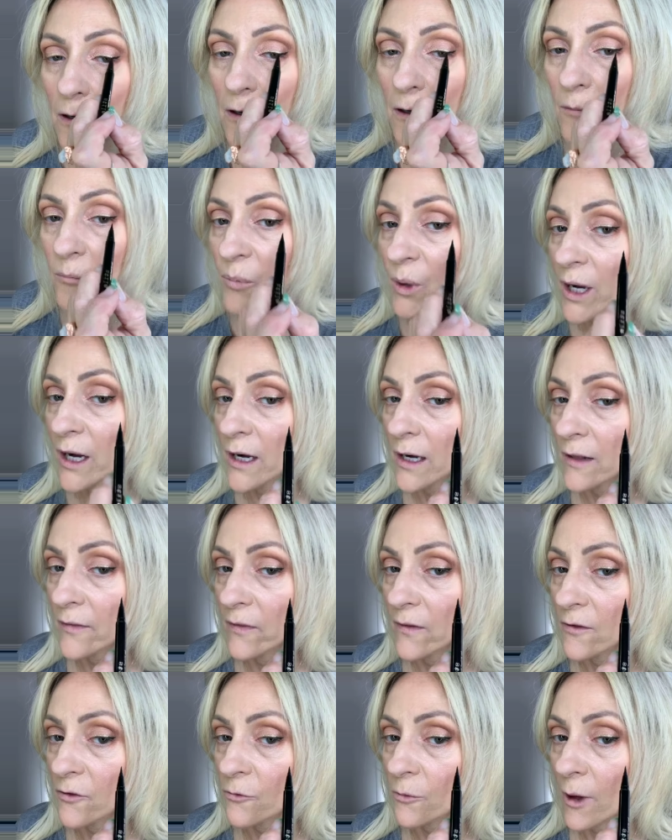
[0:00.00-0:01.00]
and bring it
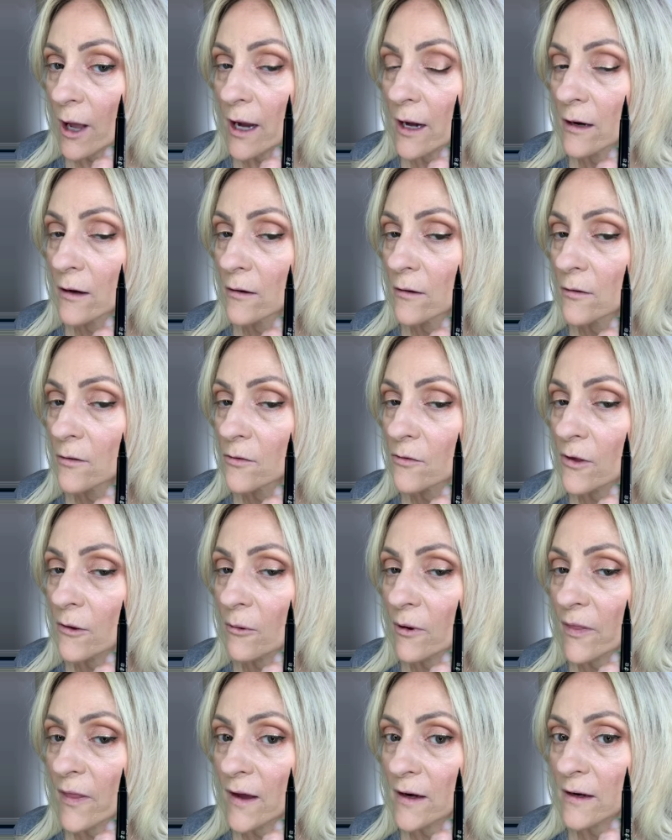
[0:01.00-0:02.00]
in this way. See
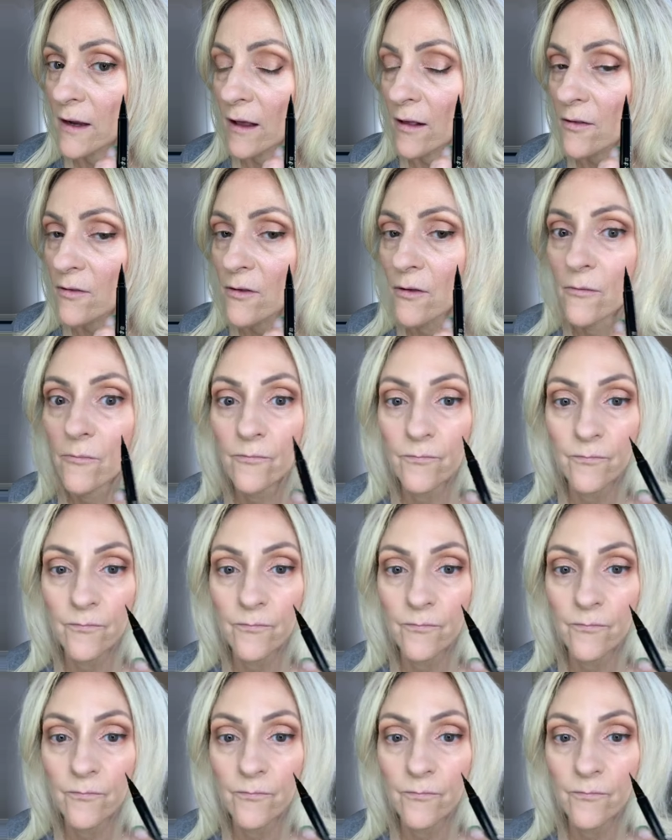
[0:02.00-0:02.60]
what that does?